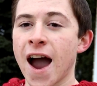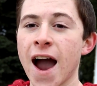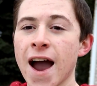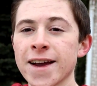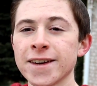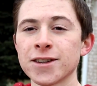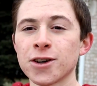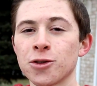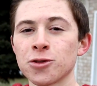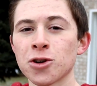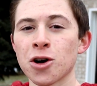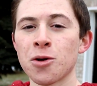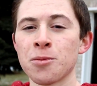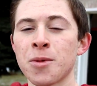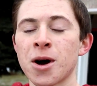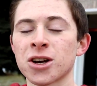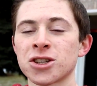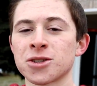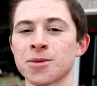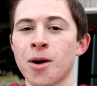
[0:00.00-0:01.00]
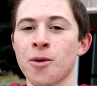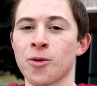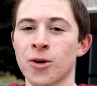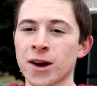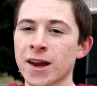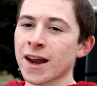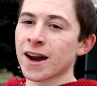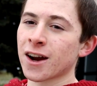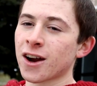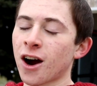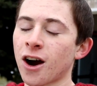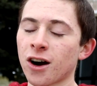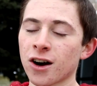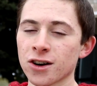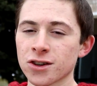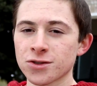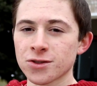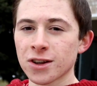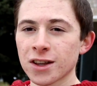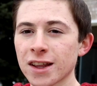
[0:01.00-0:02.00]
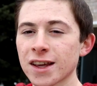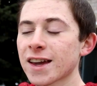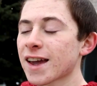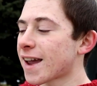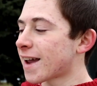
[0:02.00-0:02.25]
I don't know much about working on cars really,